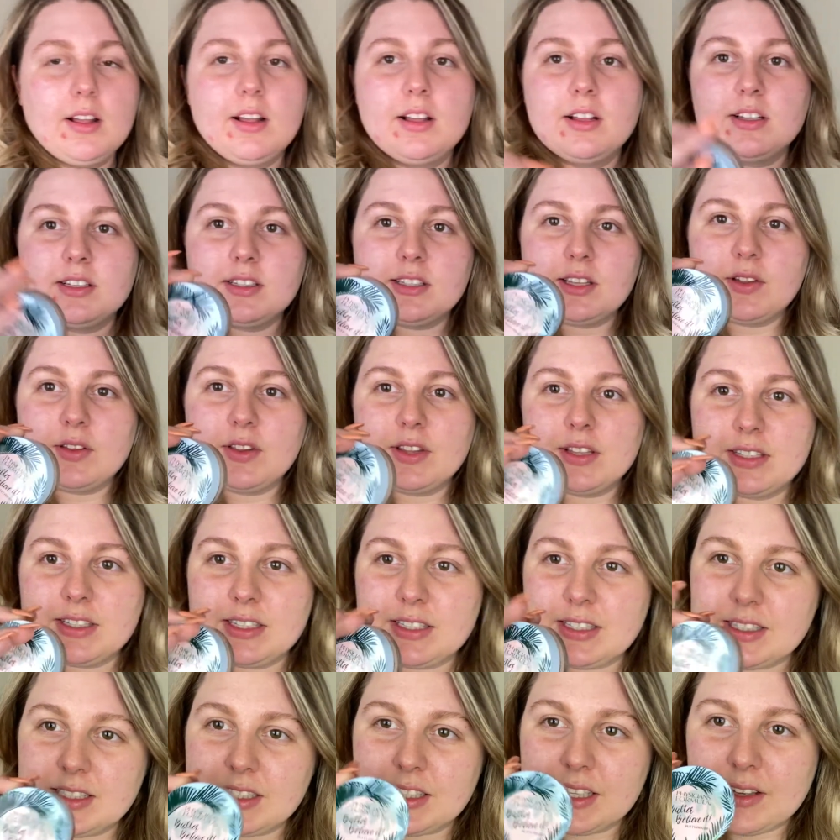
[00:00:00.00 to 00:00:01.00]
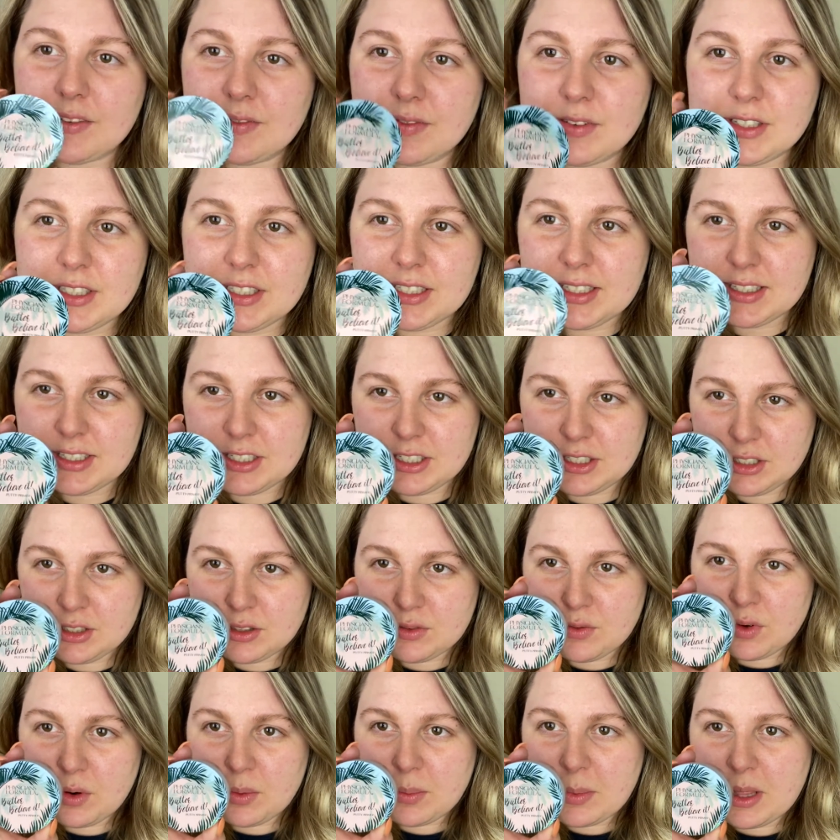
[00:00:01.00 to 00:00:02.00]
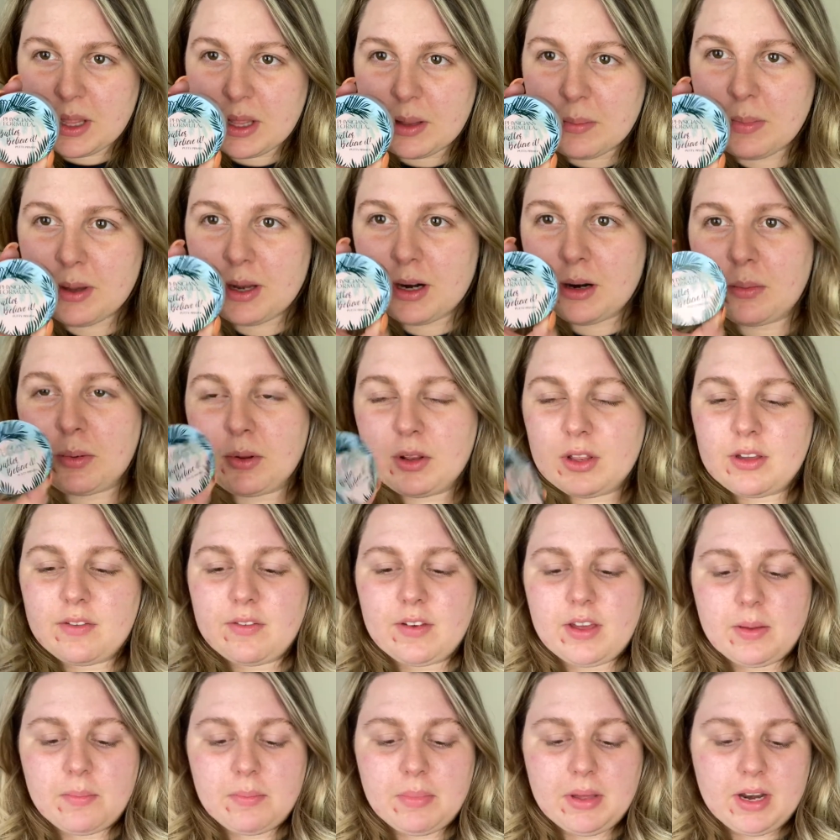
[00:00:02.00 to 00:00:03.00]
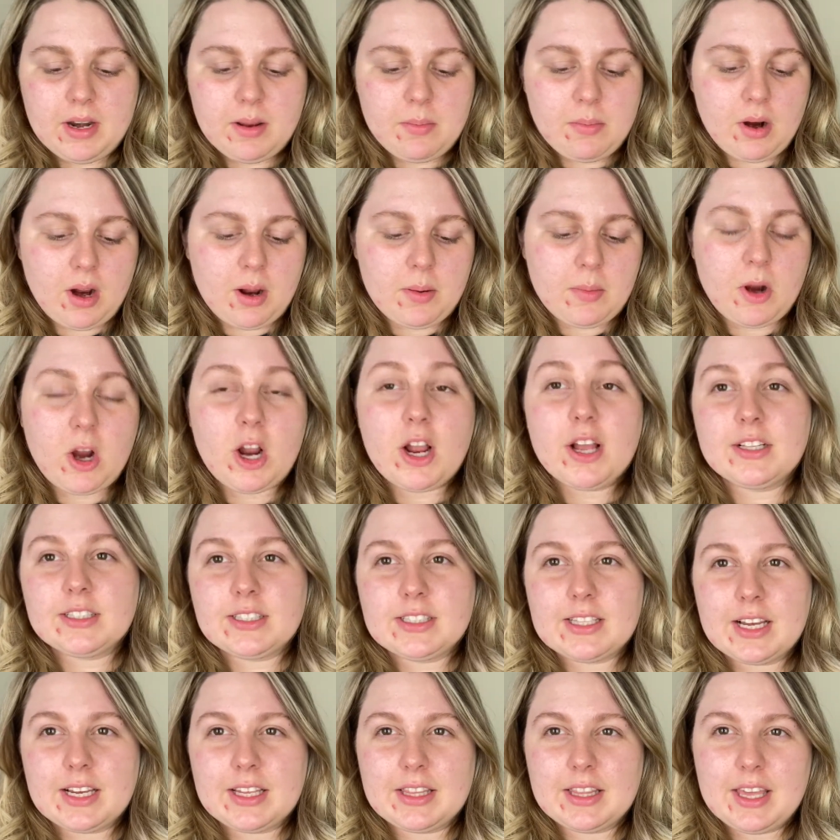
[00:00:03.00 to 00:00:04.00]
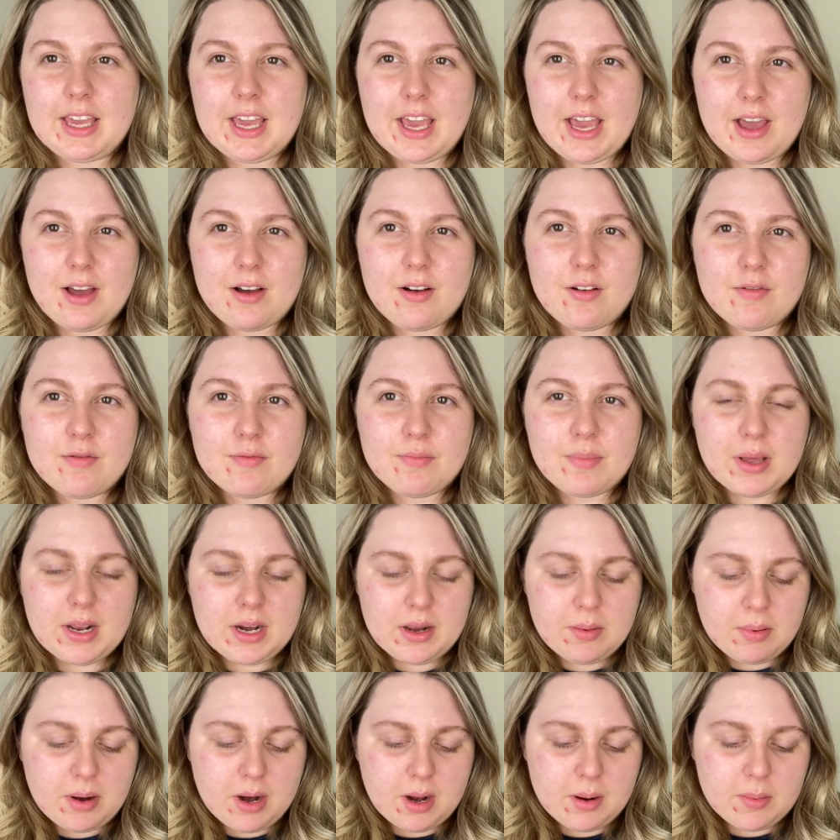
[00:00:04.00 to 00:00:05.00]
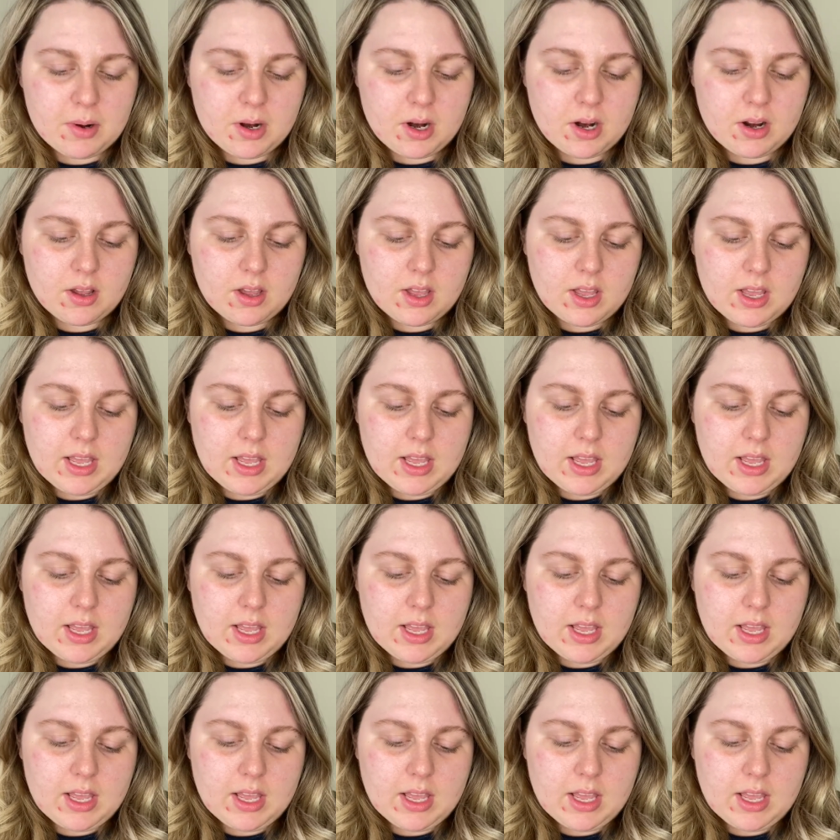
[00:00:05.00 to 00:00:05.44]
So this is the Physicians Formula Better Believe It Putty Primer. It's like the e.l.f. Putty Primer.